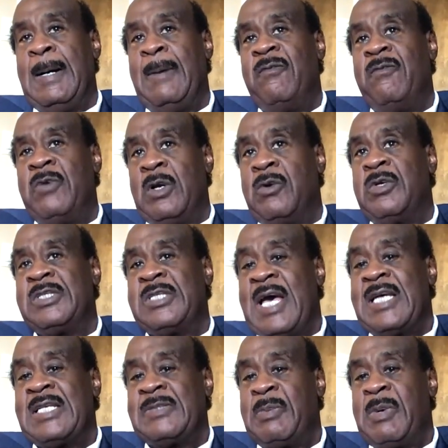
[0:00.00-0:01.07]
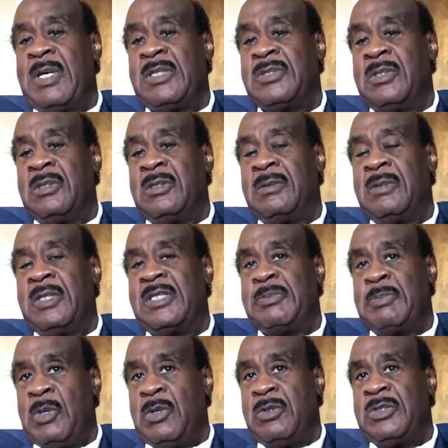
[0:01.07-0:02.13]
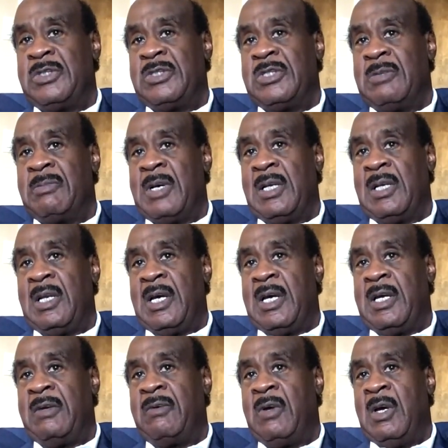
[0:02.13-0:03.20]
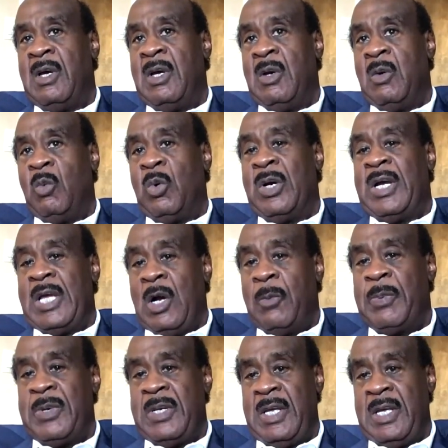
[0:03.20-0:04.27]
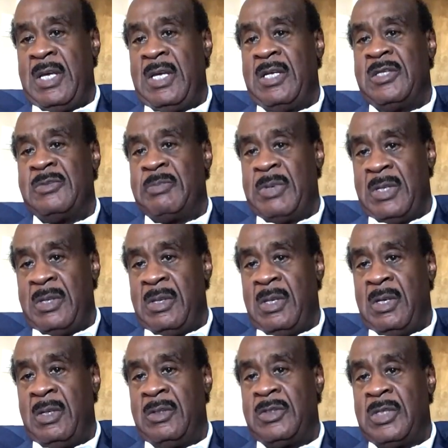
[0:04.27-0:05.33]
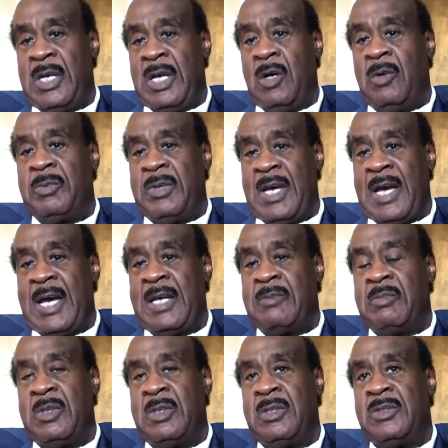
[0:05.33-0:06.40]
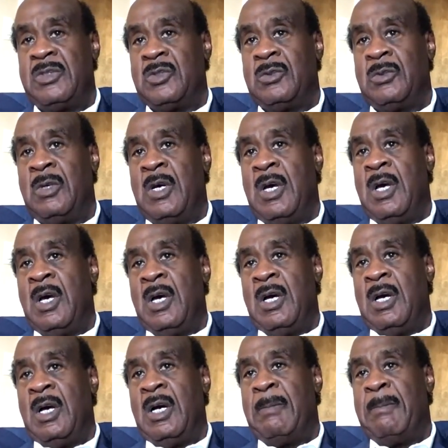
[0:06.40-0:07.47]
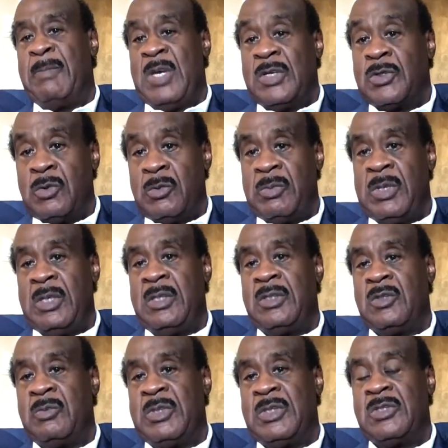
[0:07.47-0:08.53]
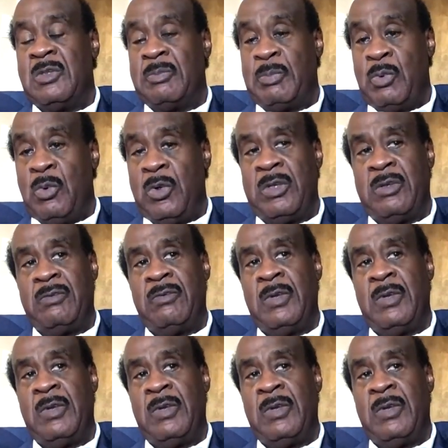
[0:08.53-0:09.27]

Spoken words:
various aspects of experiences in my life where a helping hand has been there to help guide me, to mentor me, to be supportive.